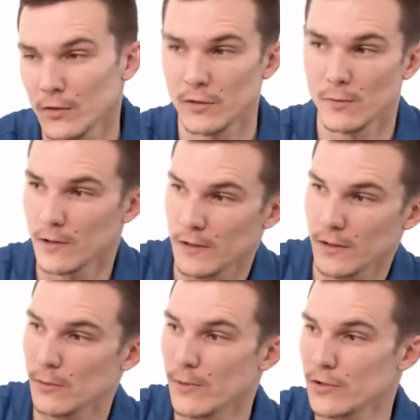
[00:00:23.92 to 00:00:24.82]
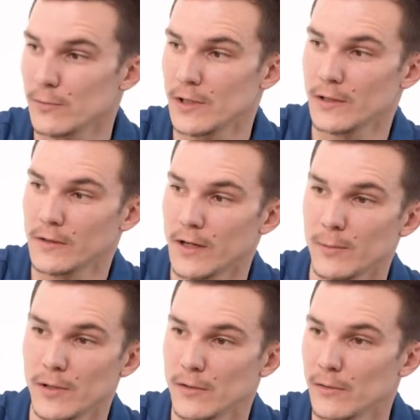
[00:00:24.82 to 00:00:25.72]
So you want to take your measurement at the
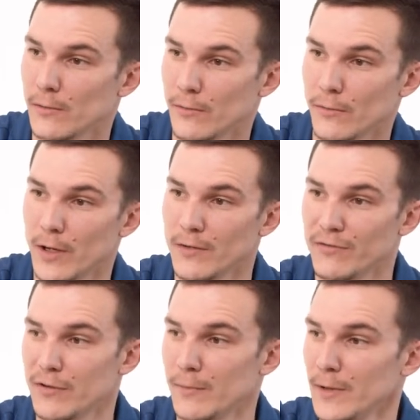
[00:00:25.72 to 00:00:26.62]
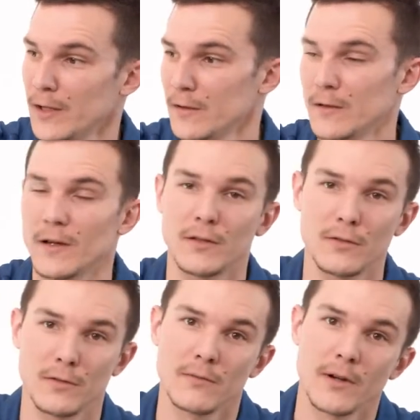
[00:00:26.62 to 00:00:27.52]
top here, right from inside
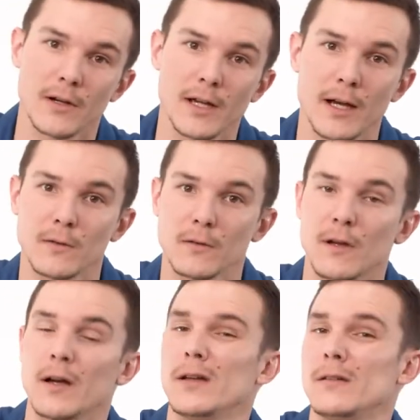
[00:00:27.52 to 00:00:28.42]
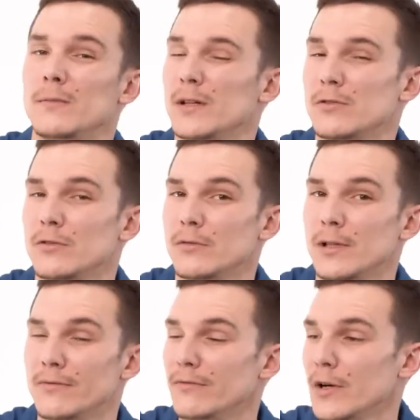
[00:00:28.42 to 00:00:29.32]
to the very outside, to make sure you
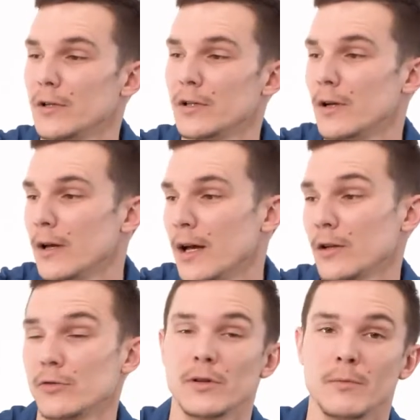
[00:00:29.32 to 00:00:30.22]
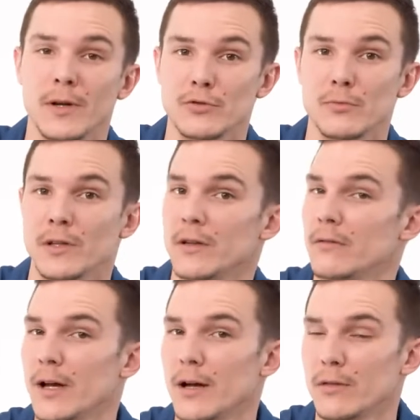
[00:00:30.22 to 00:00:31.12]
get a very good, accurate measurement
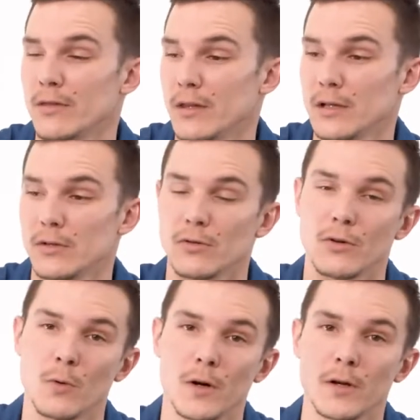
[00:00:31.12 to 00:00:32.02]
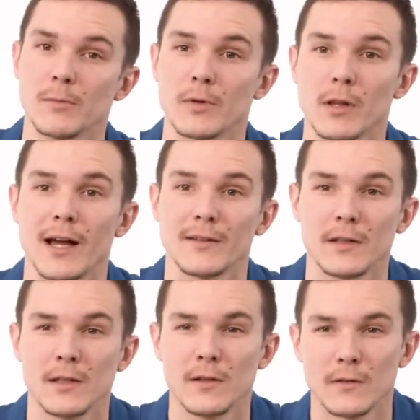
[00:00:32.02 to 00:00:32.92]
of how thick your aquarium glass
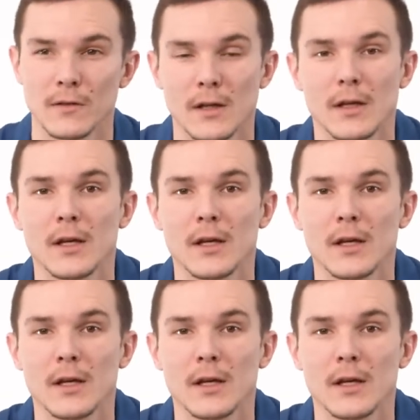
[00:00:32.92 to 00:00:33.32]
is.